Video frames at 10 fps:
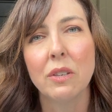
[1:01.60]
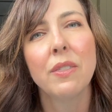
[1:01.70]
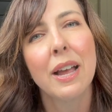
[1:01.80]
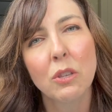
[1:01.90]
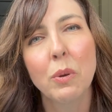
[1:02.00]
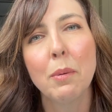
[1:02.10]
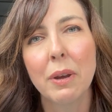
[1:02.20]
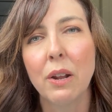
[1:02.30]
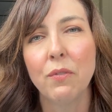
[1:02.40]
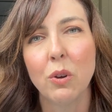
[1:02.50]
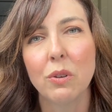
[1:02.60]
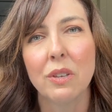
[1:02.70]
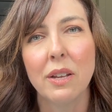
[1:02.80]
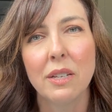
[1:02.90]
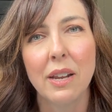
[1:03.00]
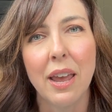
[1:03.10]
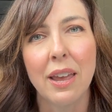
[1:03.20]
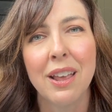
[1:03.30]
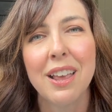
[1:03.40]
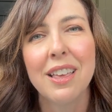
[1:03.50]
and that's what I'm gonna focus on
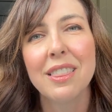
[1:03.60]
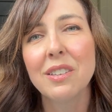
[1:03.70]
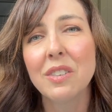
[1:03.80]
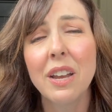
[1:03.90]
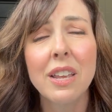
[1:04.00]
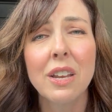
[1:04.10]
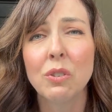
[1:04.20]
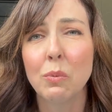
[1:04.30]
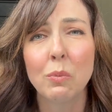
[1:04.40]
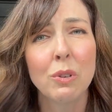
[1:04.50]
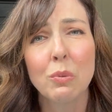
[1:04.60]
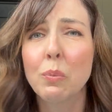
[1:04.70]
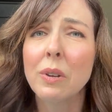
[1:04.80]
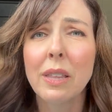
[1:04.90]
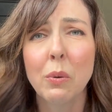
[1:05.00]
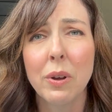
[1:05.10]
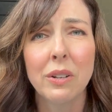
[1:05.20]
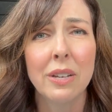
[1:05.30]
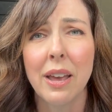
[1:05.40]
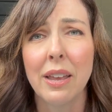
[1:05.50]
today. This study was really well
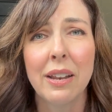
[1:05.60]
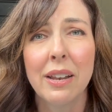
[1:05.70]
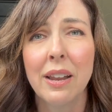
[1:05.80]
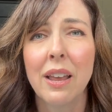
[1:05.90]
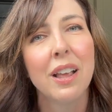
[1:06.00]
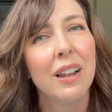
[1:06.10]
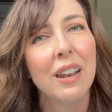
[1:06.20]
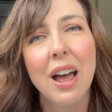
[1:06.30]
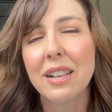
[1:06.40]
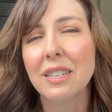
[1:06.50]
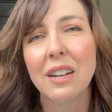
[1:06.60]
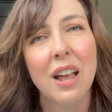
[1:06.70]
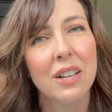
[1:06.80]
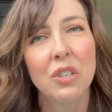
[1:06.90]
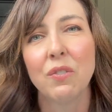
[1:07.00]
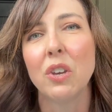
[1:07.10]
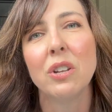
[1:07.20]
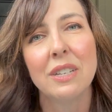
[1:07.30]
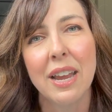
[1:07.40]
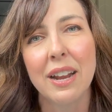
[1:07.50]
done, lots and lots of
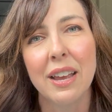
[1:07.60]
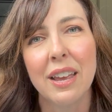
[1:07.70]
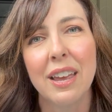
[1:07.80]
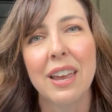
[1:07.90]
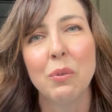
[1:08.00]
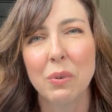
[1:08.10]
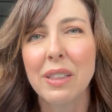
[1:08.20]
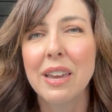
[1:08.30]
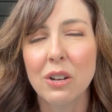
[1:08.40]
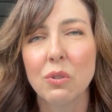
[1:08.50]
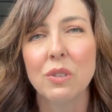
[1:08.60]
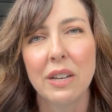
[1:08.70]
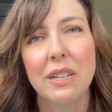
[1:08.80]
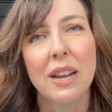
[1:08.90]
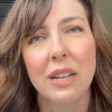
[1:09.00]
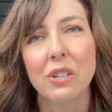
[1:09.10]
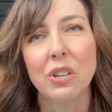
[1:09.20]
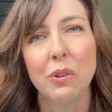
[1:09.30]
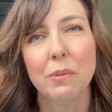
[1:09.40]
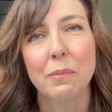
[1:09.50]
good data and really interesting data
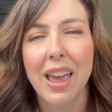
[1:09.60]
too.